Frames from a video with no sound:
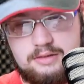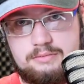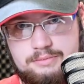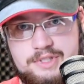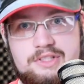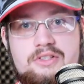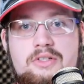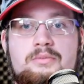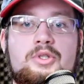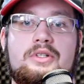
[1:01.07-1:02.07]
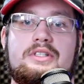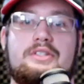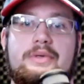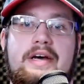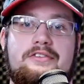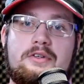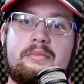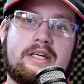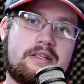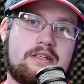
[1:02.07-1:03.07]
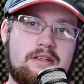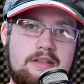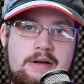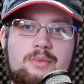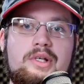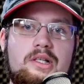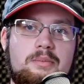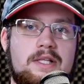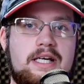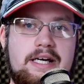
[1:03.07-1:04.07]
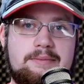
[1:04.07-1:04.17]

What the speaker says: because there's some choices you have to make that will apply.